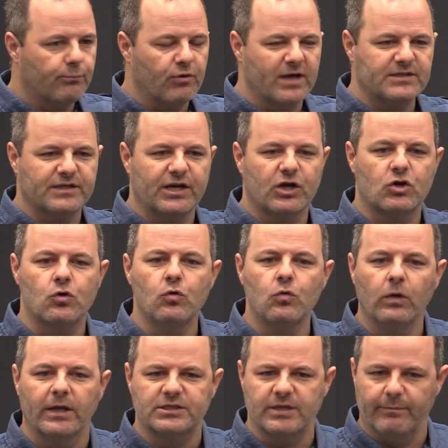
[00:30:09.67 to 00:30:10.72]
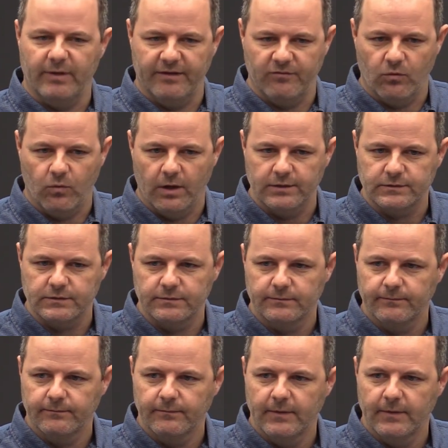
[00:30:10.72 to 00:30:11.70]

President Coolidge, I believe it was,